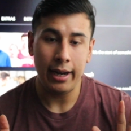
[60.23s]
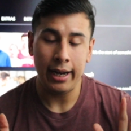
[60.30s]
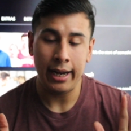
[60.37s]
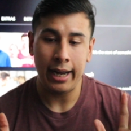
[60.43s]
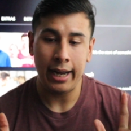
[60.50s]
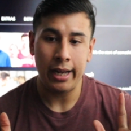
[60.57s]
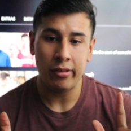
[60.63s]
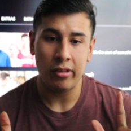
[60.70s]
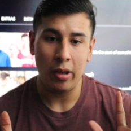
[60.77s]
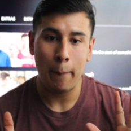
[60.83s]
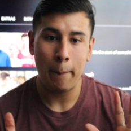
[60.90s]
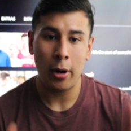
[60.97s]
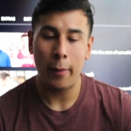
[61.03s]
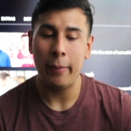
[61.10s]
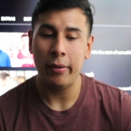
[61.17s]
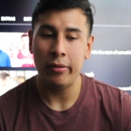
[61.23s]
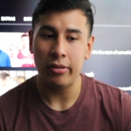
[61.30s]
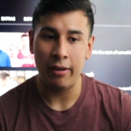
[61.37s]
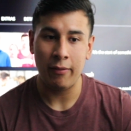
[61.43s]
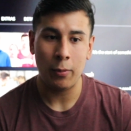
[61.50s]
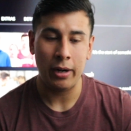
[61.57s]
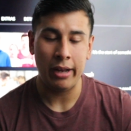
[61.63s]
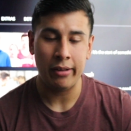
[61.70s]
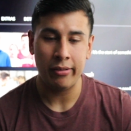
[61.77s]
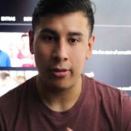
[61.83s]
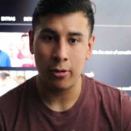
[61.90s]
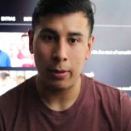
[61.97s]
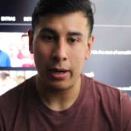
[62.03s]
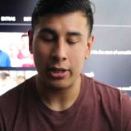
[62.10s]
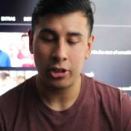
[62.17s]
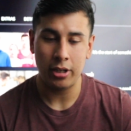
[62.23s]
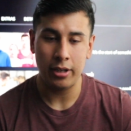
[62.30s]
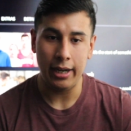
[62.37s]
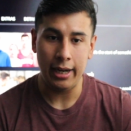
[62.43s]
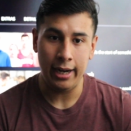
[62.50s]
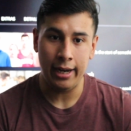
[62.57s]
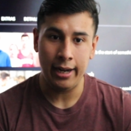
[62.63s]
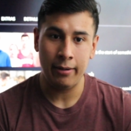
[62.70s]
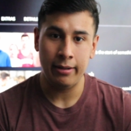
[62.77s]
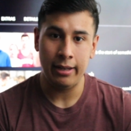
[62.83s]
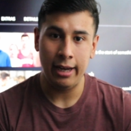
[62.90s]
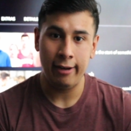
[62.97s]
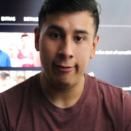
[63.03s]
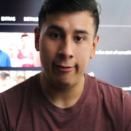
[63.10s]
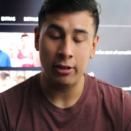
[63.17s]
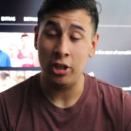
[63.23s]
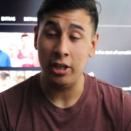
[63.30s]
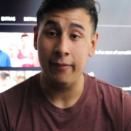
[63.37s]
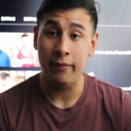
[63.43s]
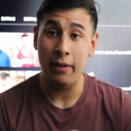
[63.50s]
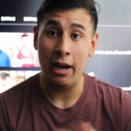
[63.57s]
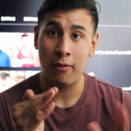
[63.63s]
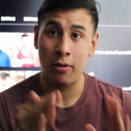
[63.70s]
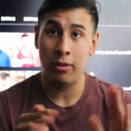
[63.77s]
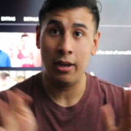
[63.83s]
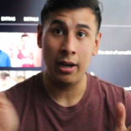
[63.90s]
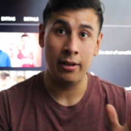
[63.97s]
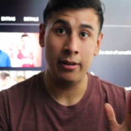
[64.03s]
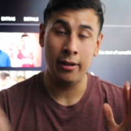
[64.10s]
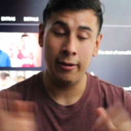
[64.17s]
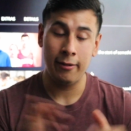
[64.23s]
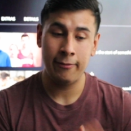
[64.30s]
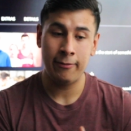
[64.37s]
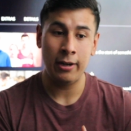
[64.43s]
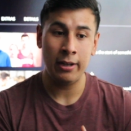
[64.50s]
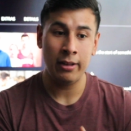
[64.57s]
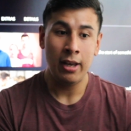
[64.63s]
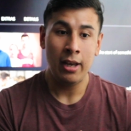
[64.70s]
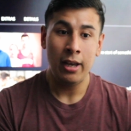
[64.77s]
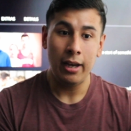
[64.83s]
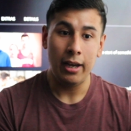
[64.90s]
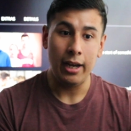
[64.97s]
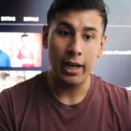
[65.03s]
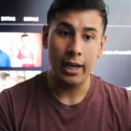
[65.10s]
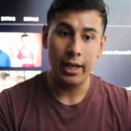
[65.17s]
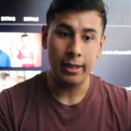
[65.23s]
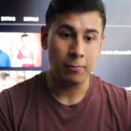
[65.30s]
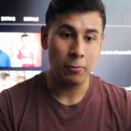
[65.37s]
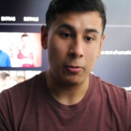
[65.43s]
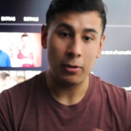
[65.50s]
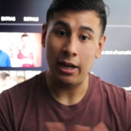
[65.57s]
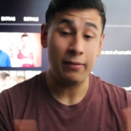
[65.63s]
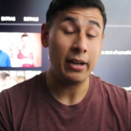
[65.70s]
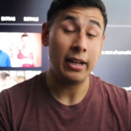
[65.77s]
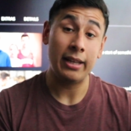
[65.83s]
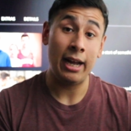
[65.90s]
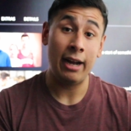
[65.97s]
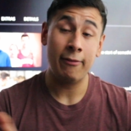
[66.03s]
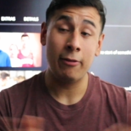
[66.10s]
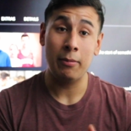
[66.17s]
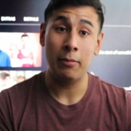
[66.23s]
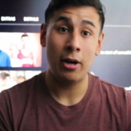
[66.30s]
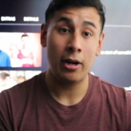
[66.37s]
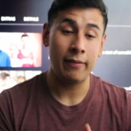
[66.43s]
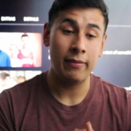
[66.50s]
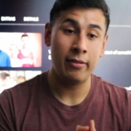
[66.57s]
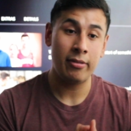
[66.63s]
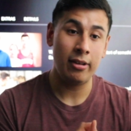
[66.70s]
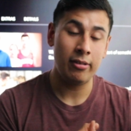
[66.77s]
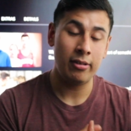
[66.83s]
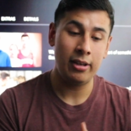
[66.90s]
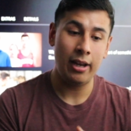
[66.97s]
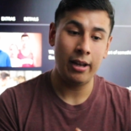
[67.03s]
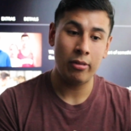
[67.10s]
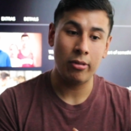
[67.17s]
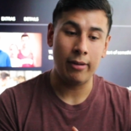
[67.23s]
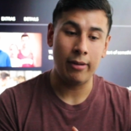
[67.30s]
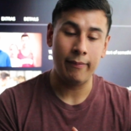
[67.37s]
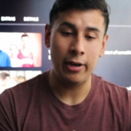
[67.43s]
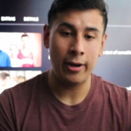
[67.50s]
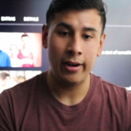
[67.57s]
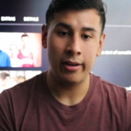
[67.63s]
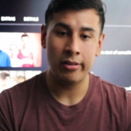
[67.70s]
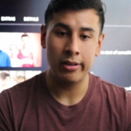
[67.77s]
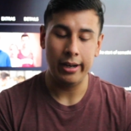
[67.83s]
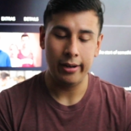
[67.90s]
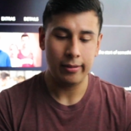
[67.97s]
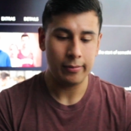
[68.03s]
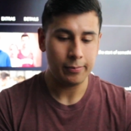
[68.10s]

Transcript: has a purpose, everyone has a direction, and they've achieved everything on their front. And we're not even at the halfway mark of the season yet, so I'm very excited.